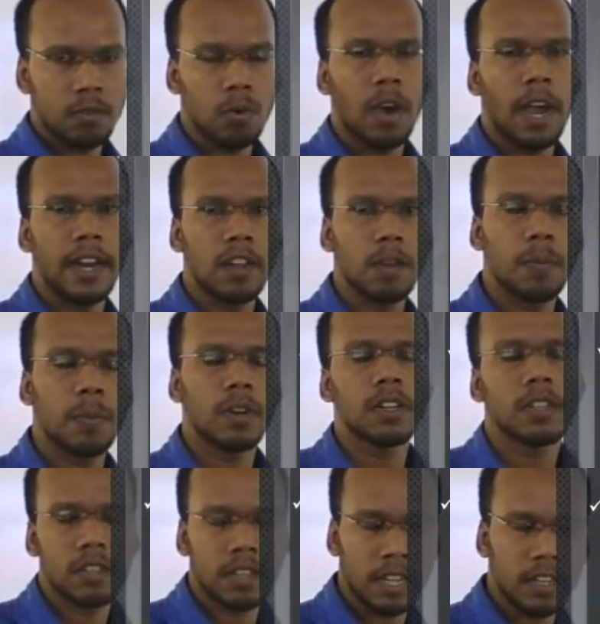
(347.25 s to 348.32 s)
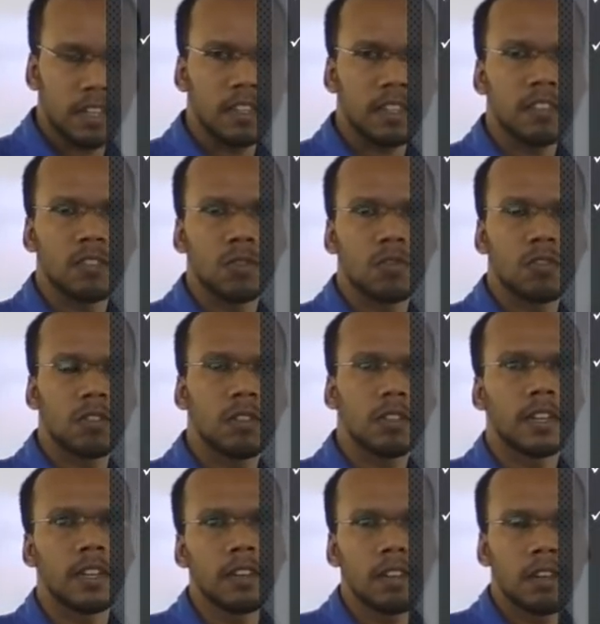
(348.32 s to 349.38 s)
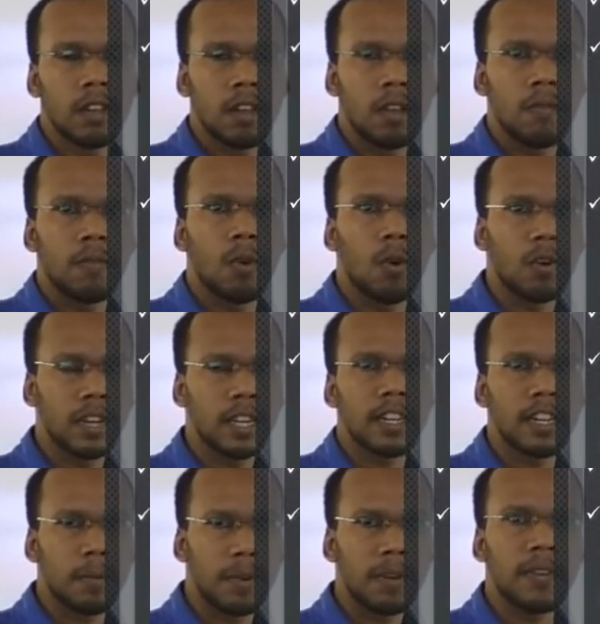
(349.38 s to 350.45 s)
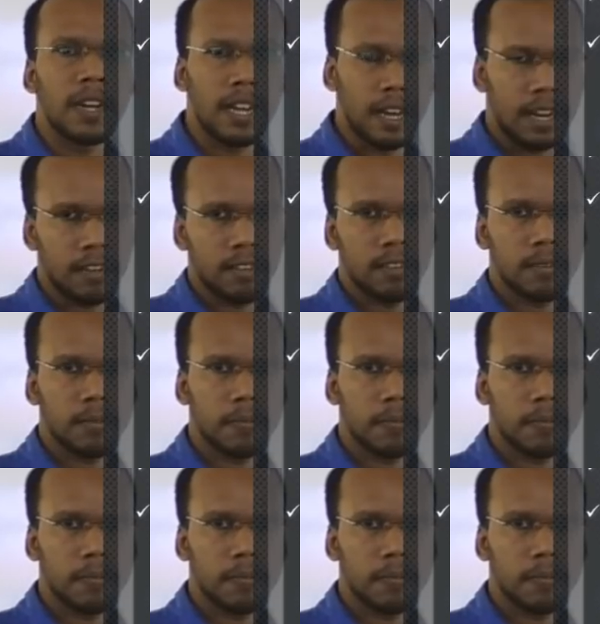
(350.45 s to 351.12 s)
So hydroponic technique is used in floating treatment wetlands.